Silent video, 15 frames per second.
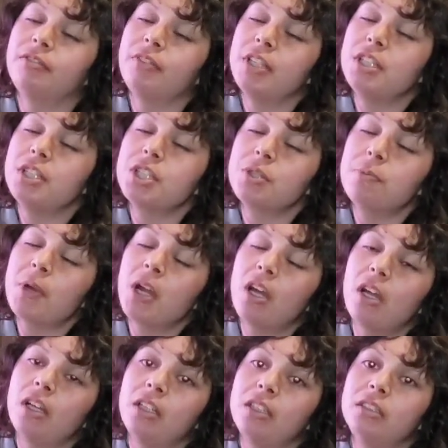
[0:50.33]
finish them
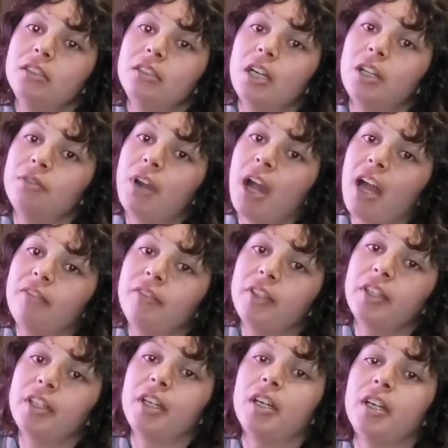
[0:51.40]
all,
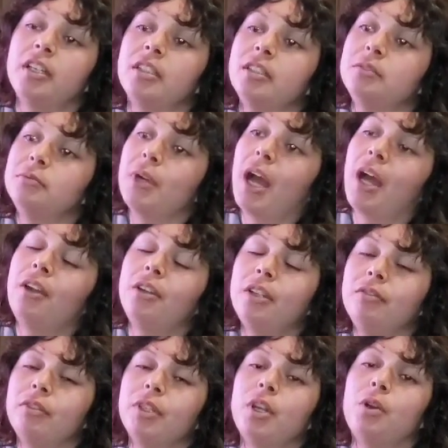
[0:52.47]
unravel them. I don't
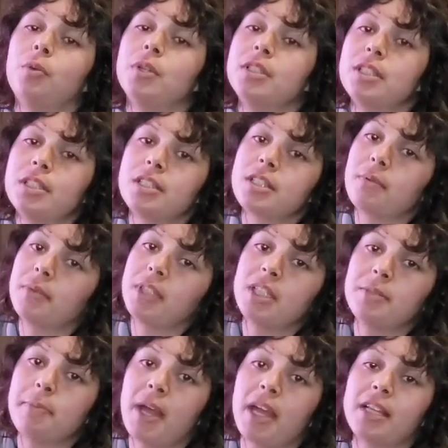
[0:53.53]
even know what's in some of
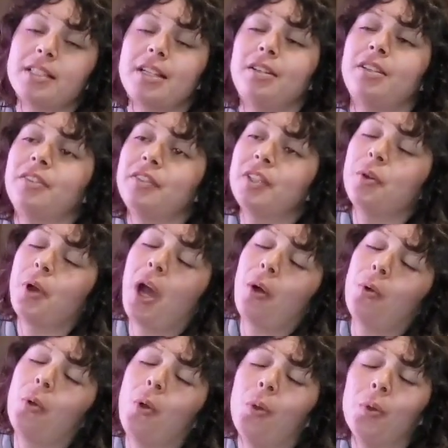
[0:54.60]
these bags. I don't even know
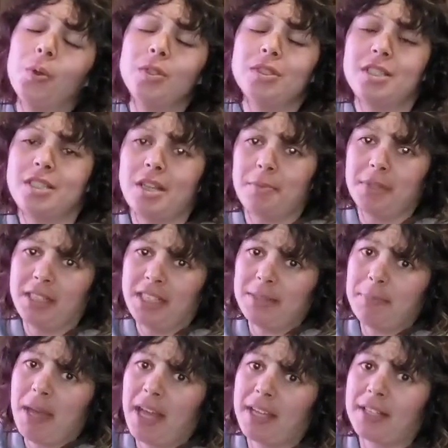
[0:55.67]
how old some of
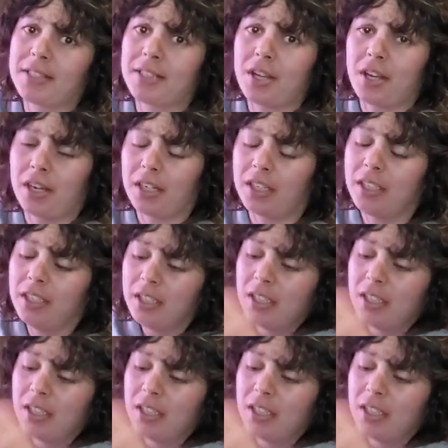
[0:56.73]
these bags are.